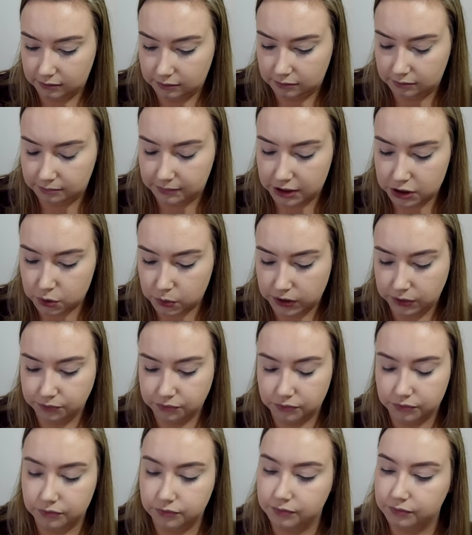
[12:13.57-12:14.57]
Major Win
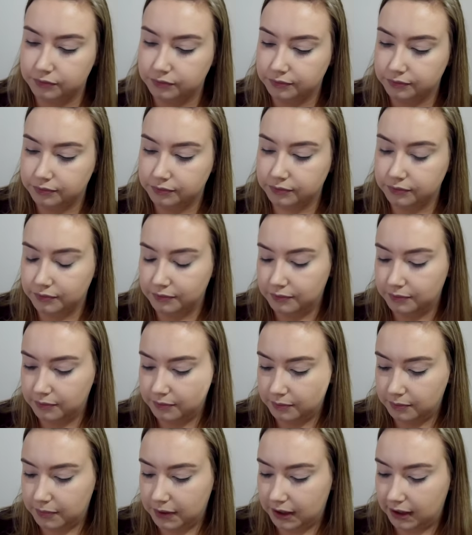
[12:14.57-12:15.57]

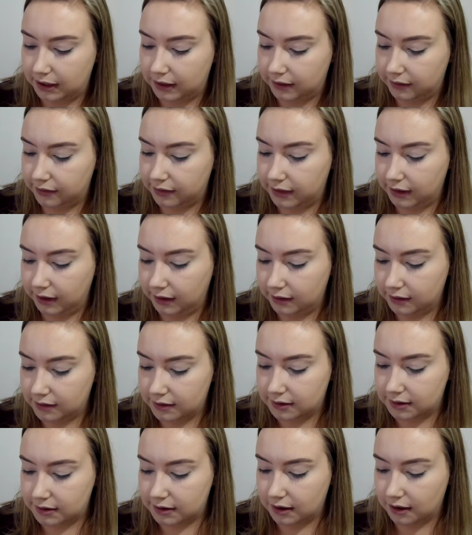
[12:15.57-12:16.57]
be the
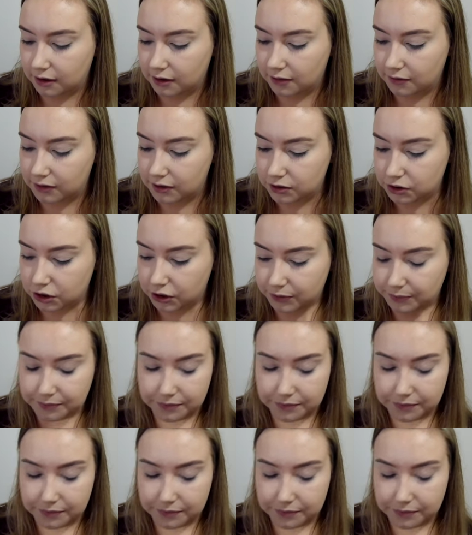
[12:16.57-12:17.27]
star of the show.